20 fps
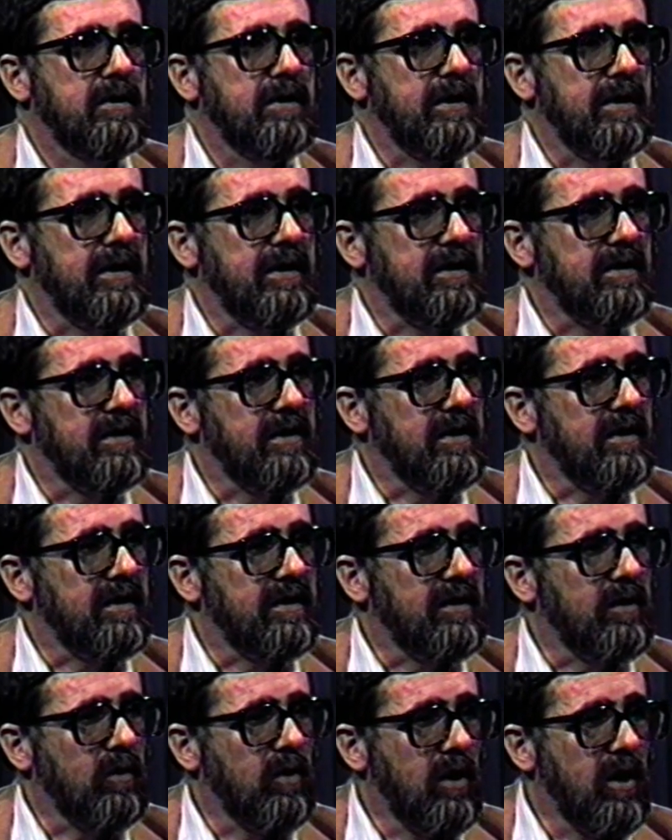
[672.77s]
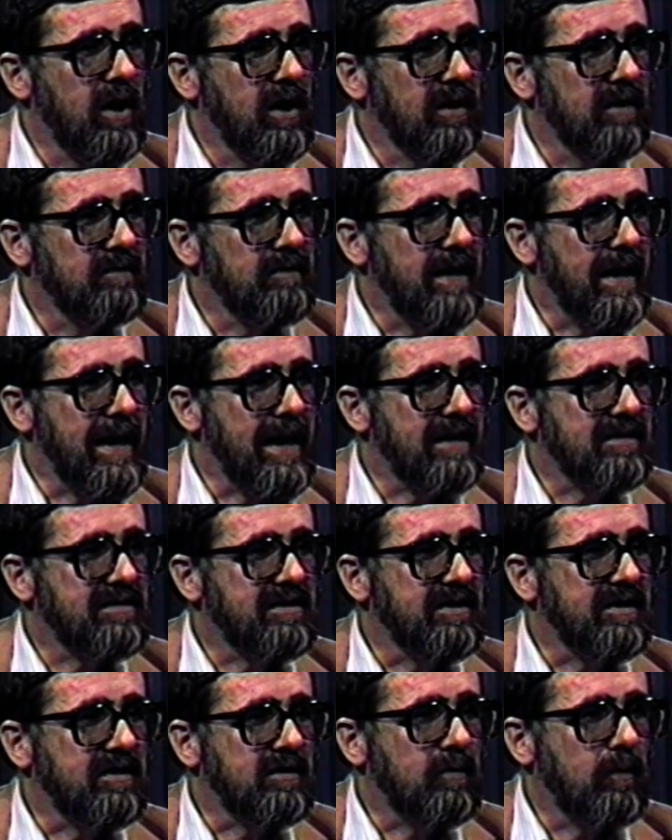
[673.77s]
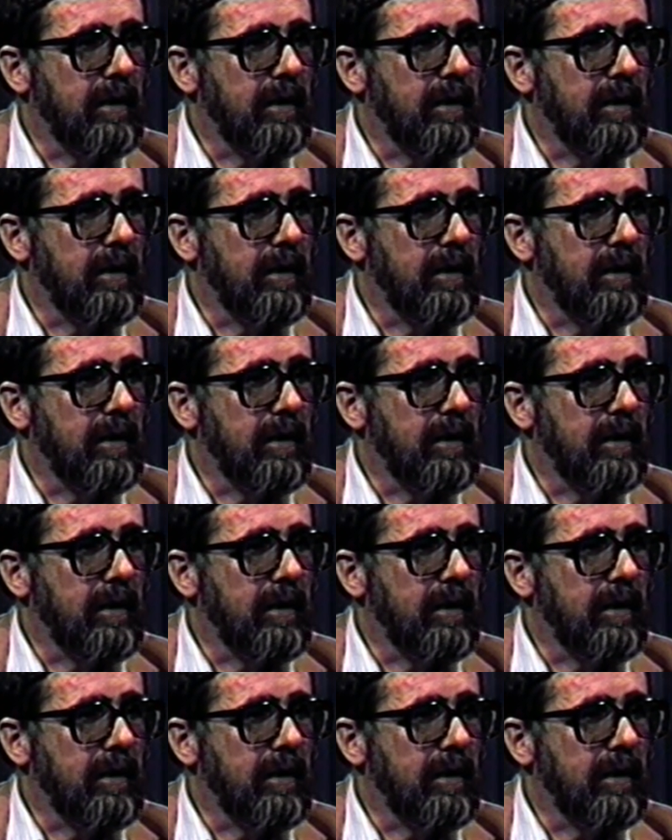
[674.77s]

And they're all asking